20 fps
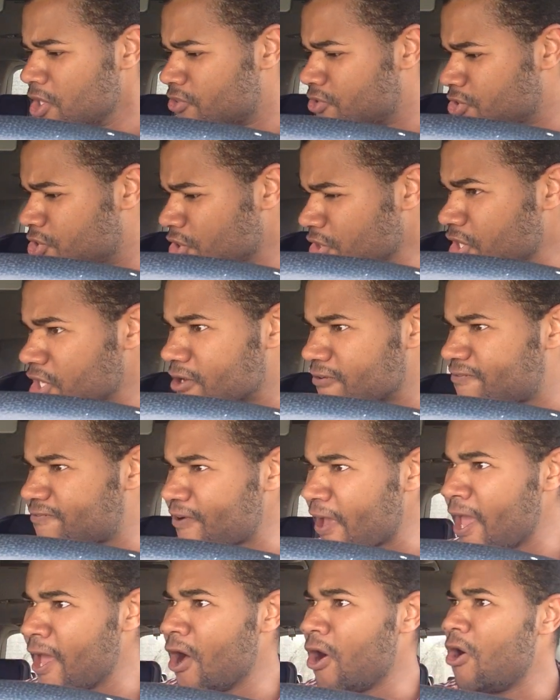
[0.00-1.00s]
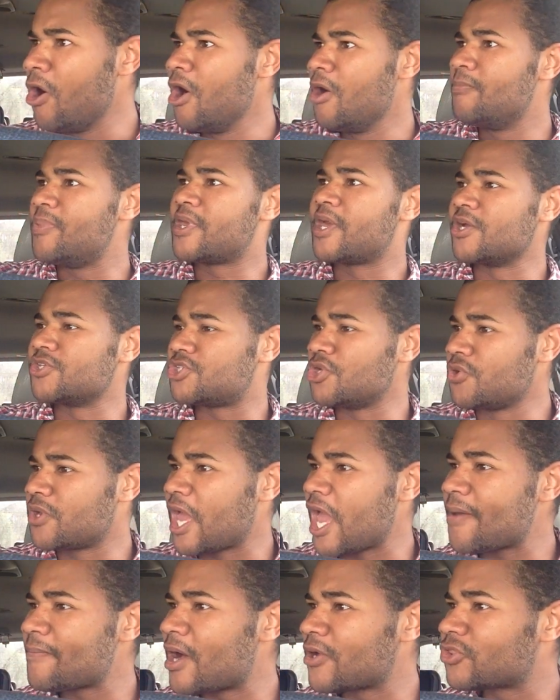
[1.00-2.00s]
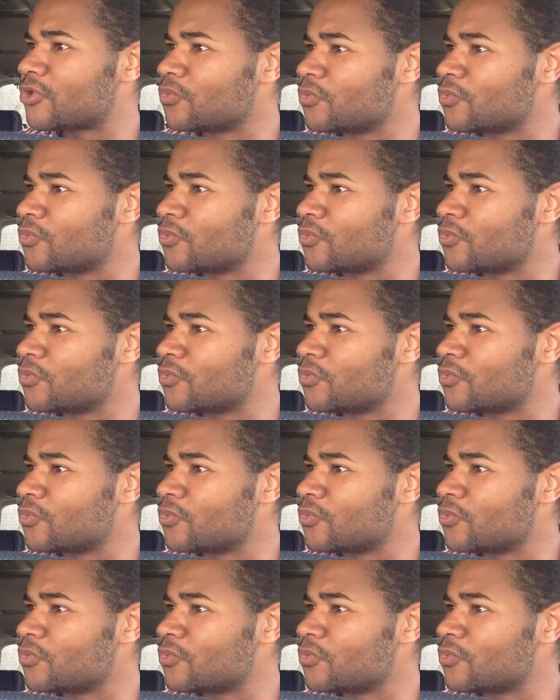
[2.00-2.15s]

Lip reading: you're going to fail because you came out